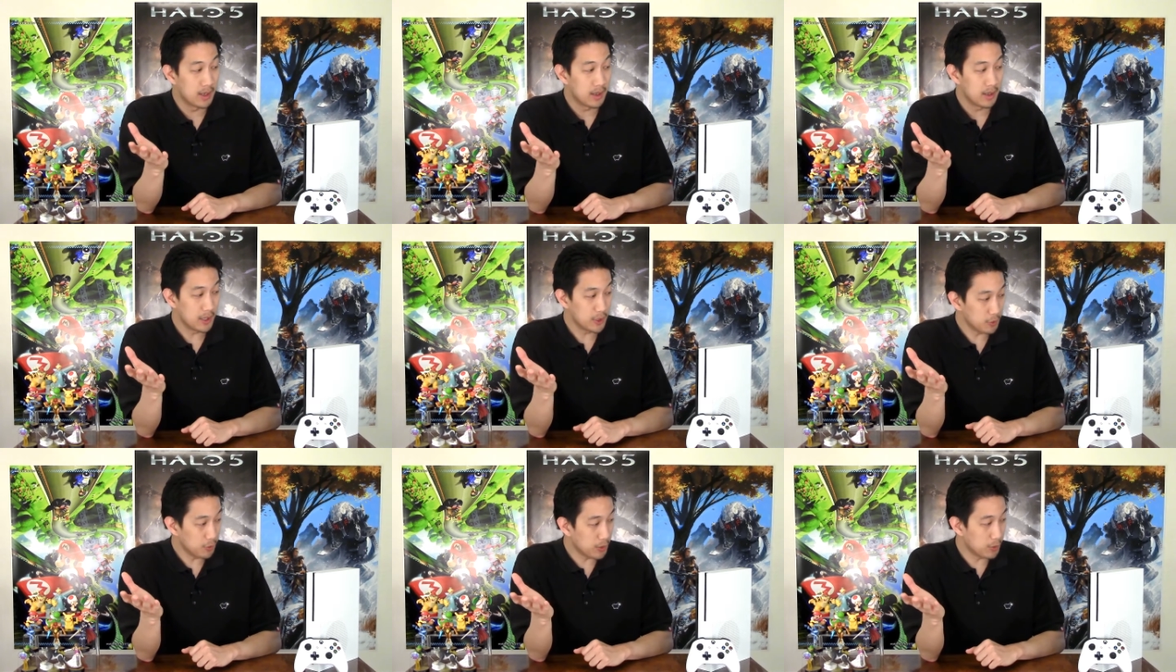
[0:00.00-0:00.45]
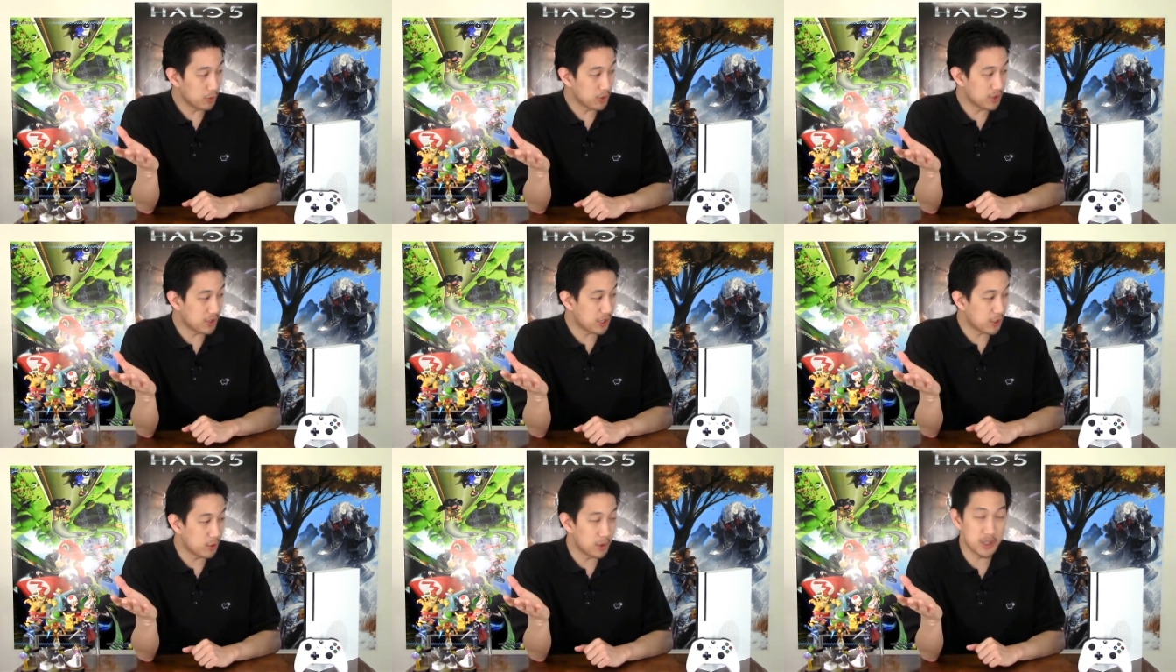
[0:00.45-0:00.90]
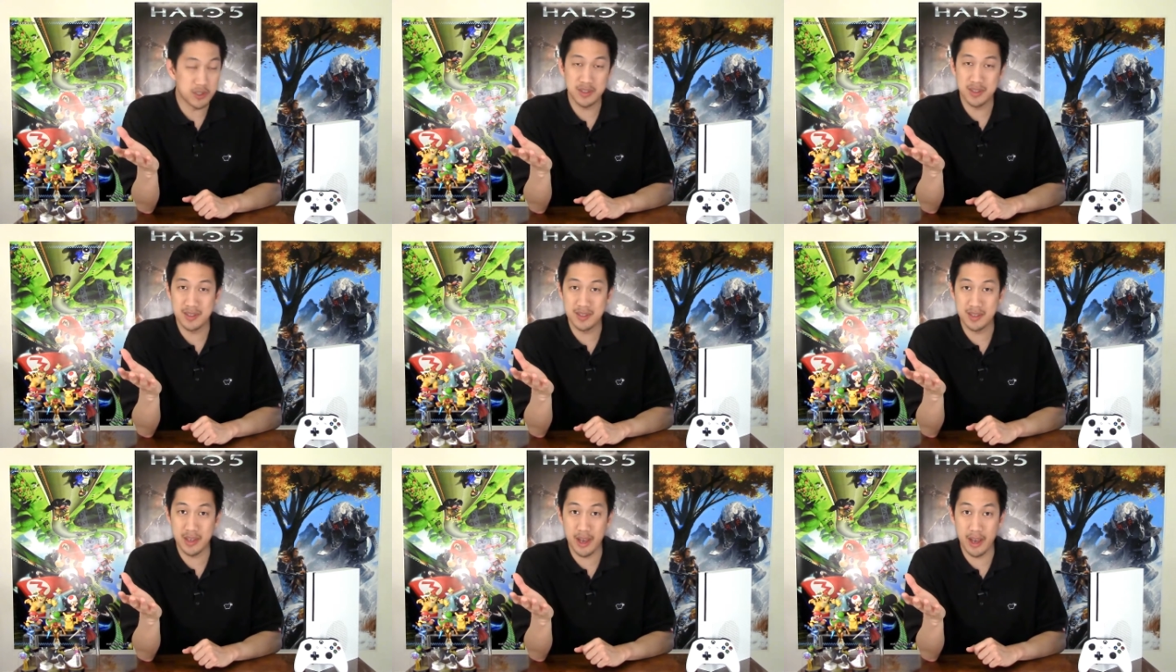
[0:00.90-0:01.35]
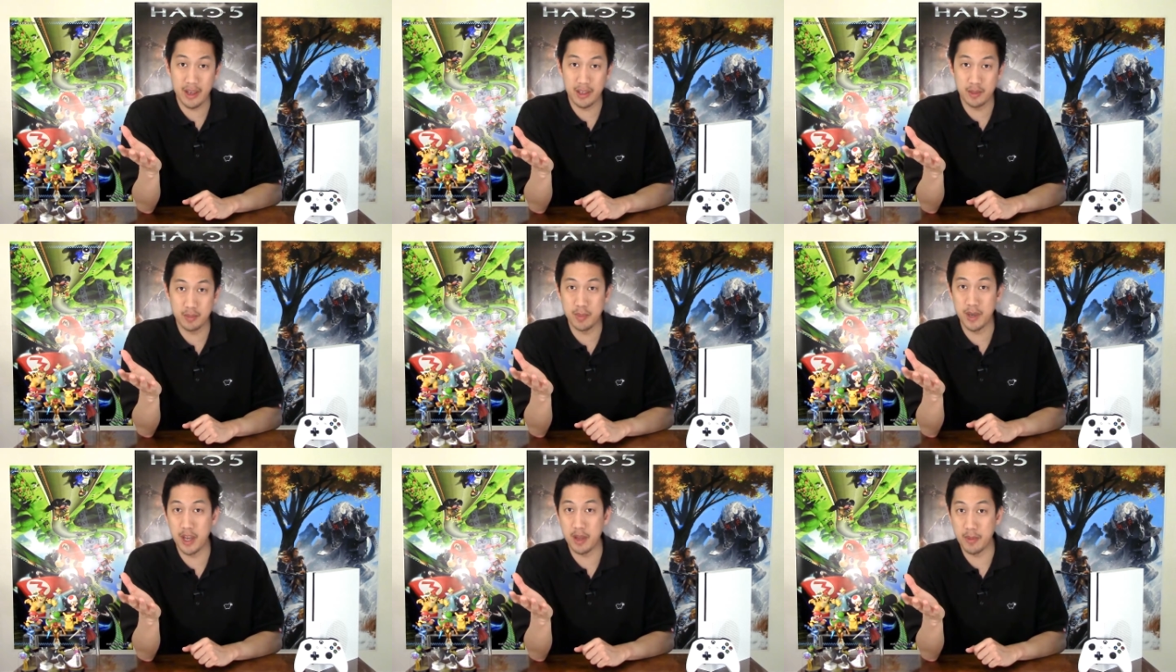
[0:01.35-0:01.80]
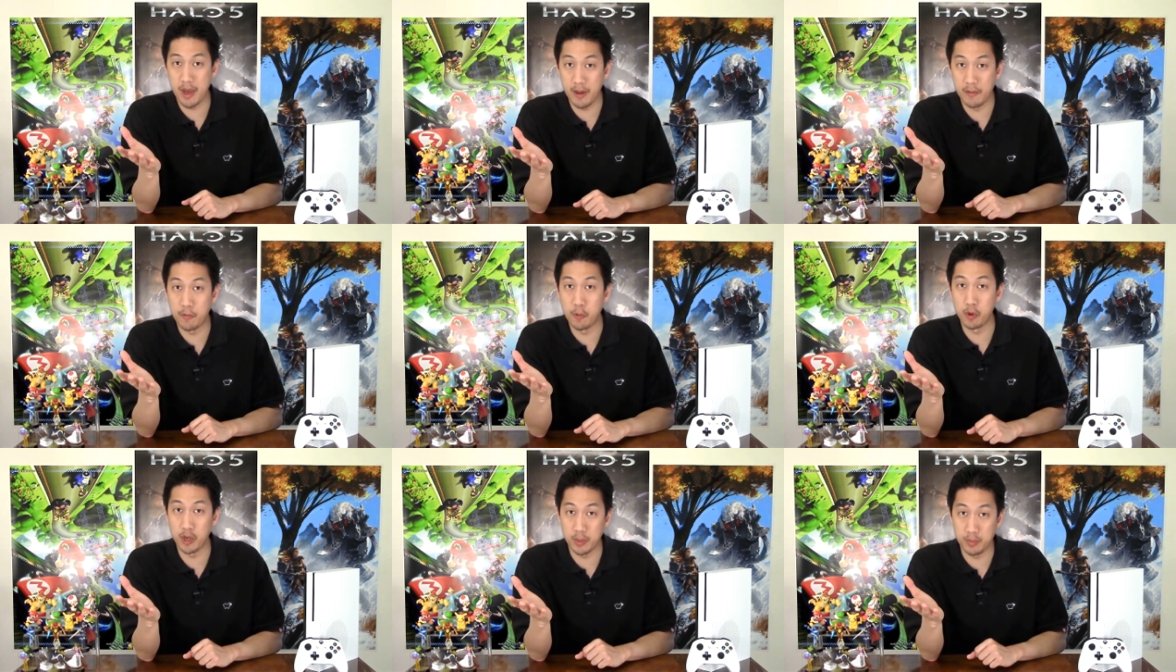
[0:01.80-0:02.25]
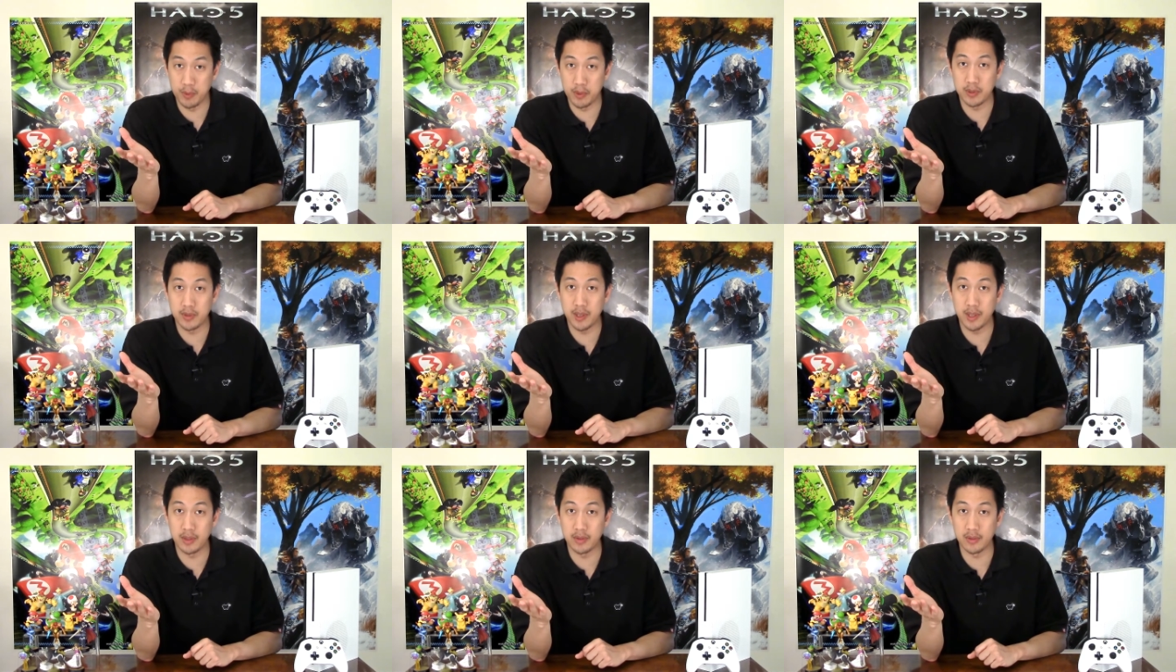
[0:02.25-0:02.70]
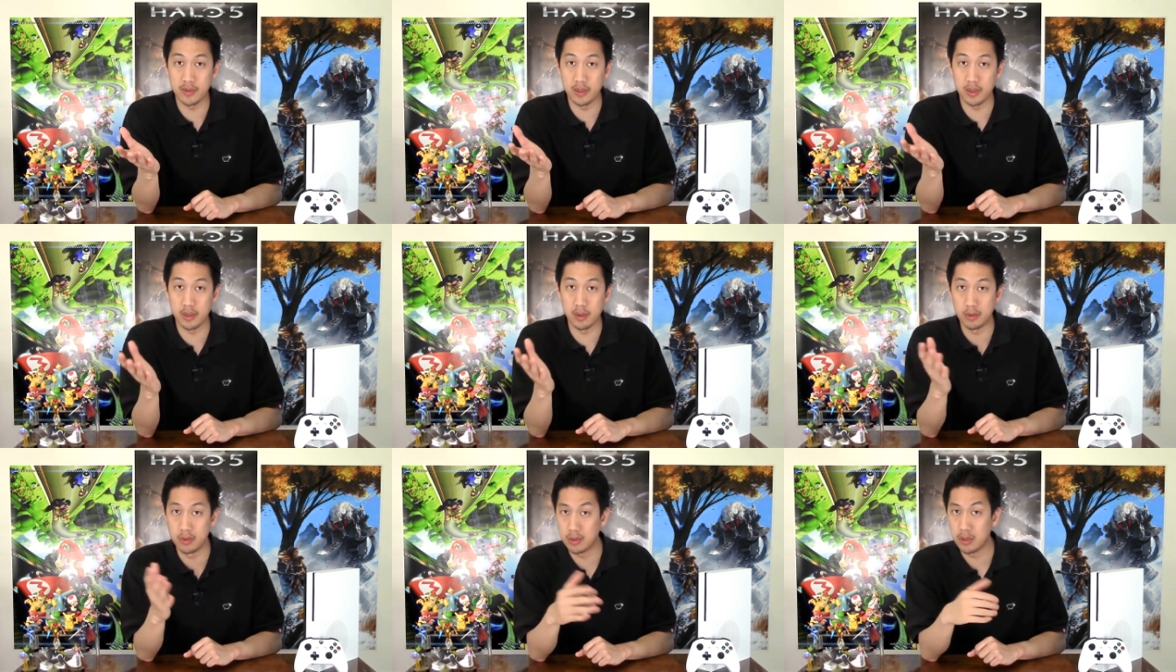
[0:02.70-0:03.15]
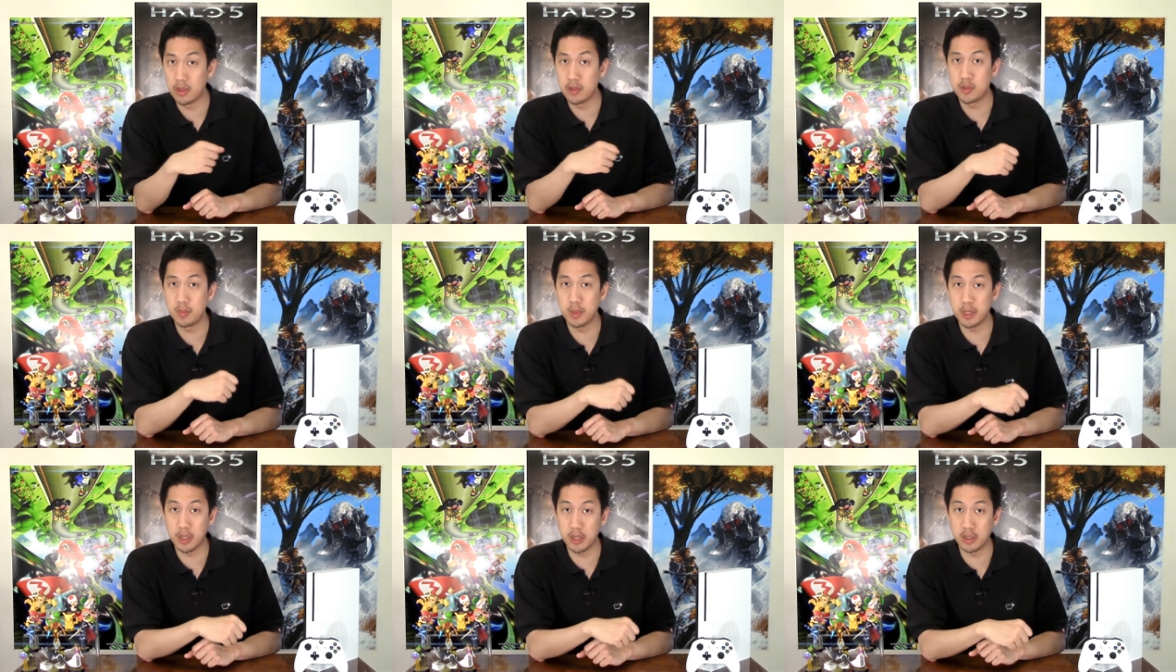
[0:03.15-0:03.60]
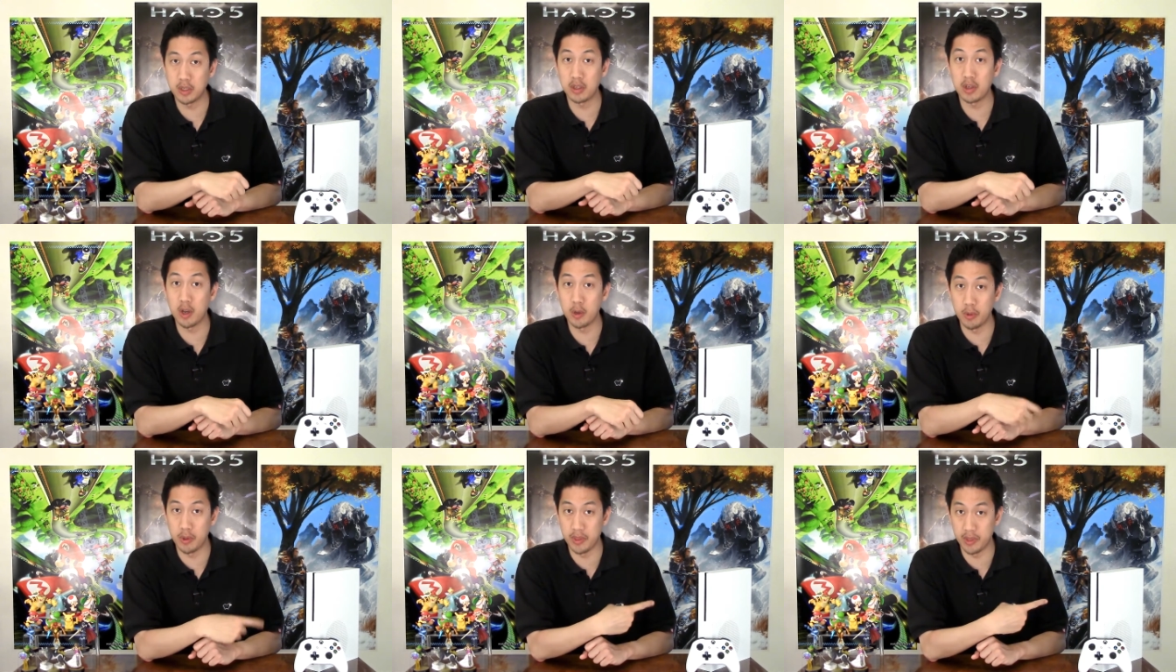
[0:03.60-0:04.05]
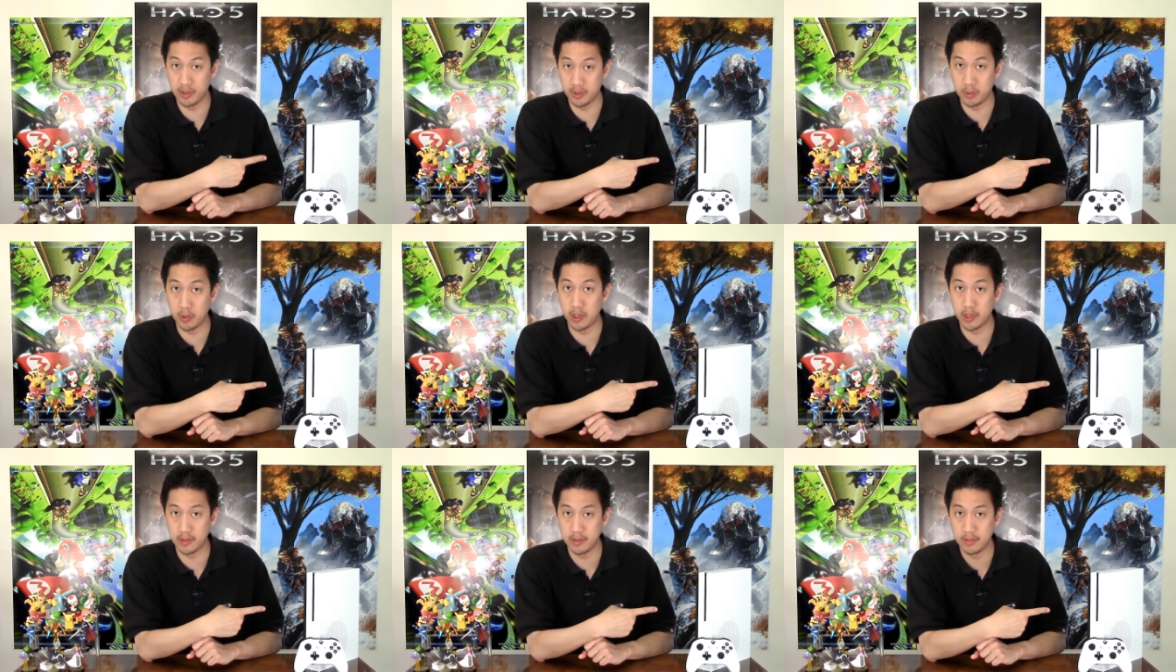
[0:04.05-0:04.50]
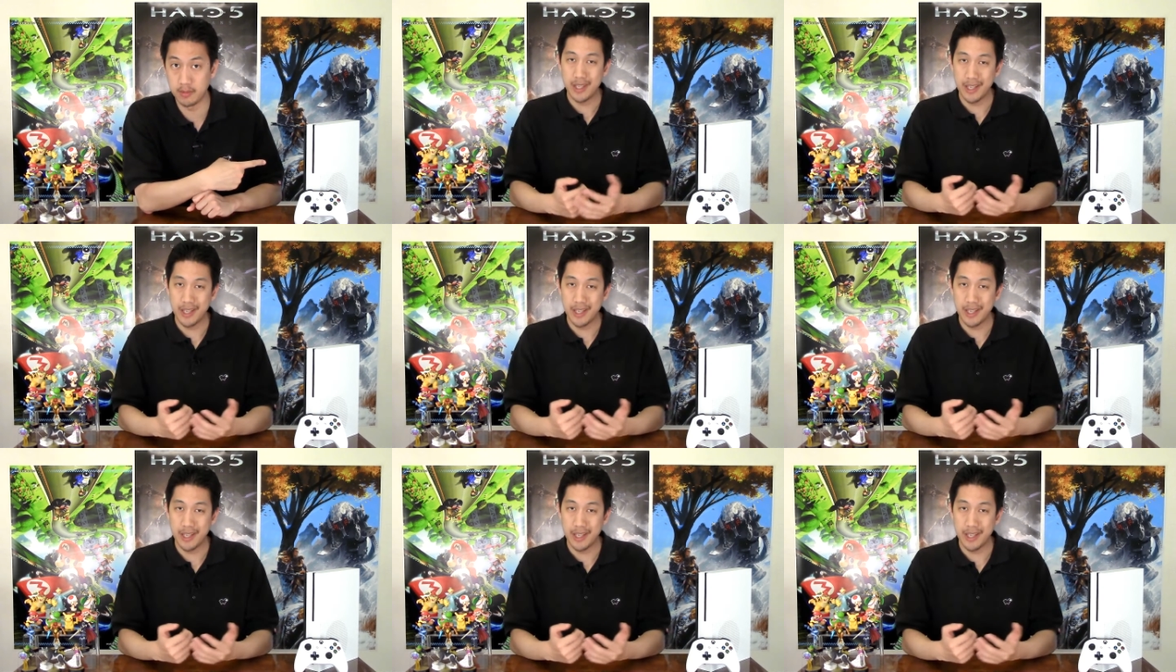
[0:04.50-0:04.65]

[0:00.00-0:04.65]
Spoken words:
this one was decreased in size by about 40%, so you should be good to go with this one.